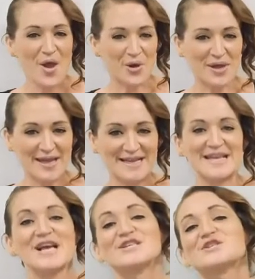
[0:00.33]
Okay,
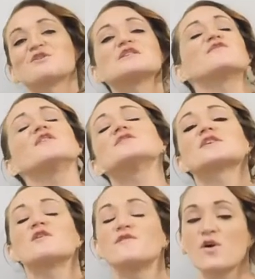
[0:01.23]
so this video is
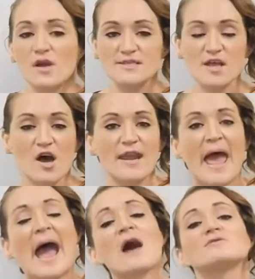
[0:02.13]
going to focus on
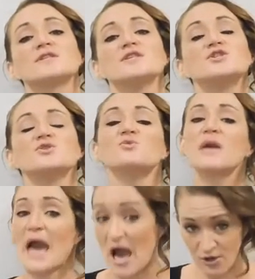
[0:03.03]
how to do
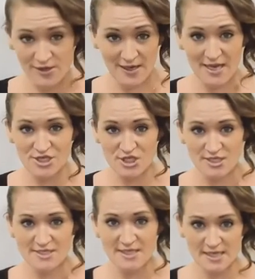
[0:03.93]

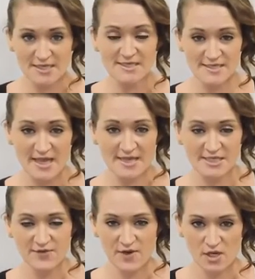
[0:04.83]
calculations in
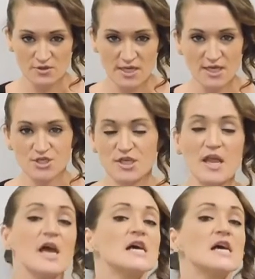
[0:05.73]
scientific notation,